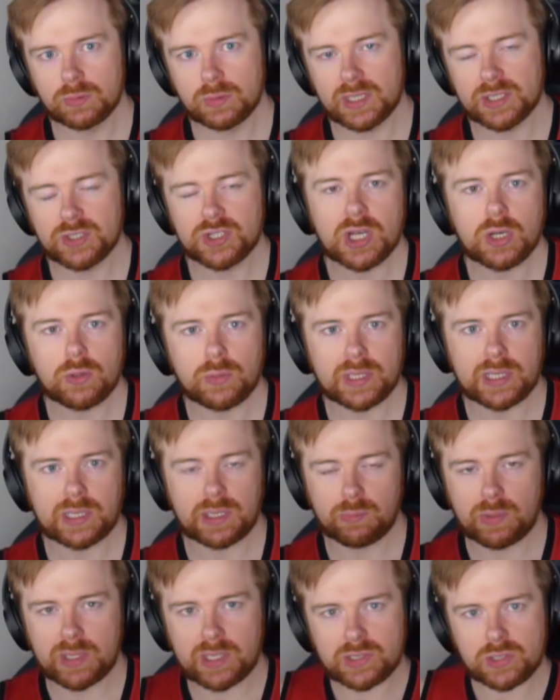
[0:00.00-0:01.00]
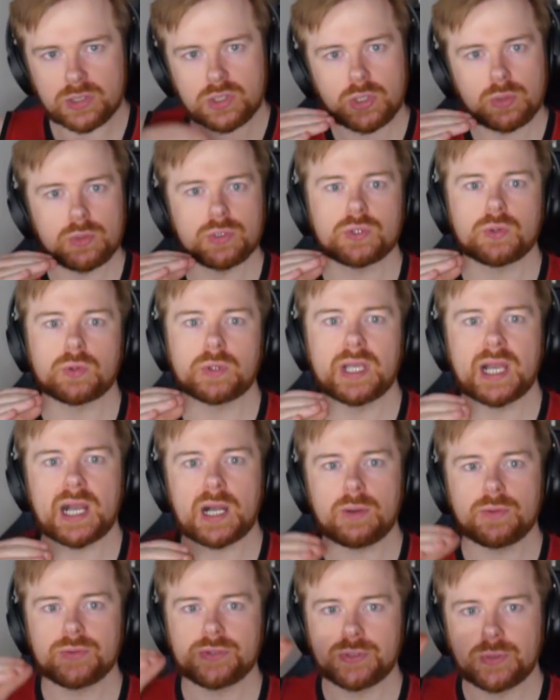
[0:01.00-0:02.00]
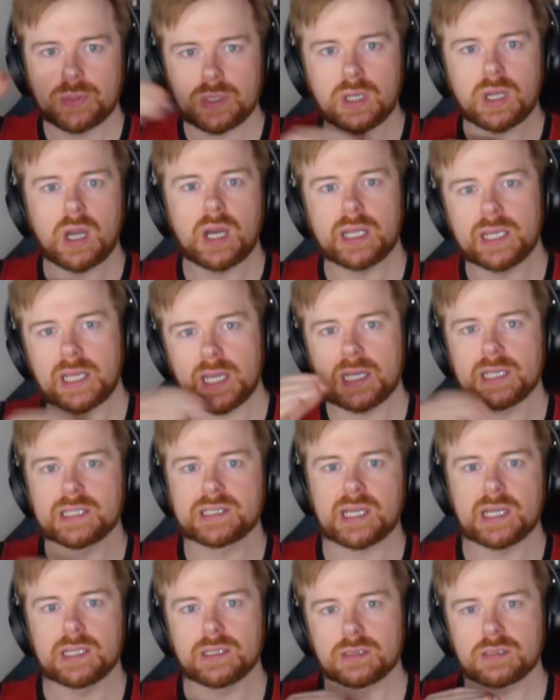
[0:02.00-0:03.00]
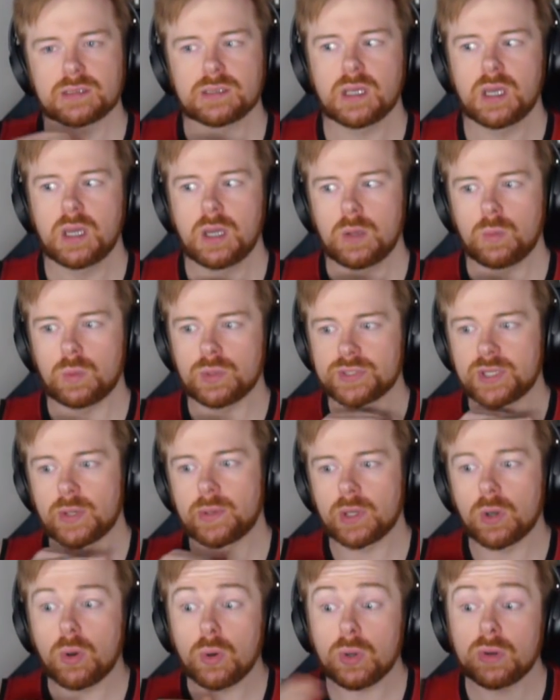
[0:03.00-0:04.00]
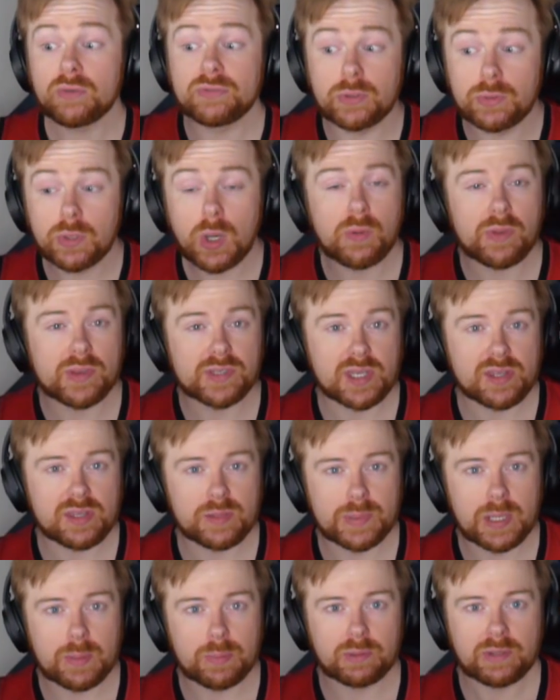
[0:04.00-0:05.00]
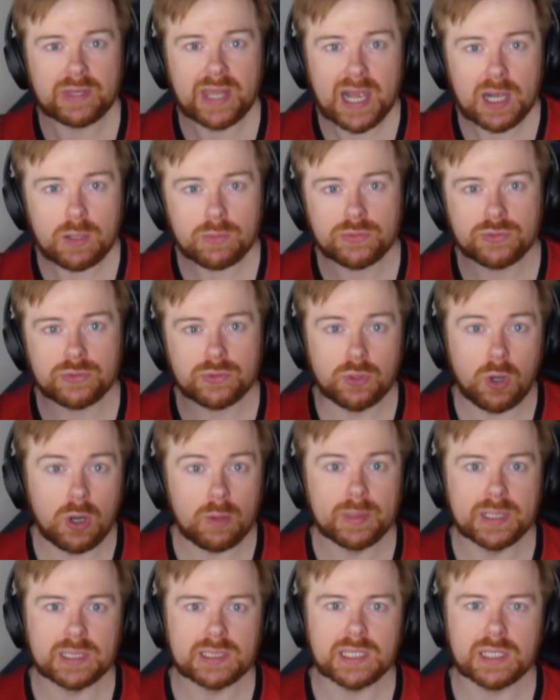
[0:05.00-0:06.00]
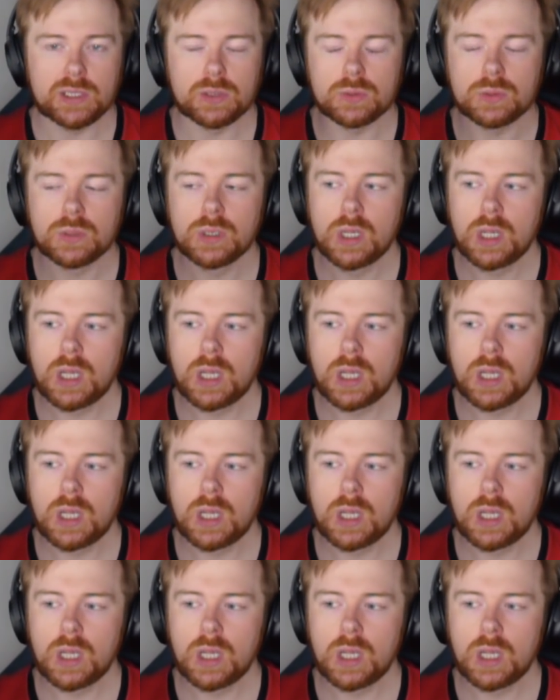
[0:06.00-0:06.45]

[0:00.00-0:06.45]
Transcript: Like generally when it's a 2-story house, you can kind of get a sense what's going on, or if you know there's other people in the house, not a big deal.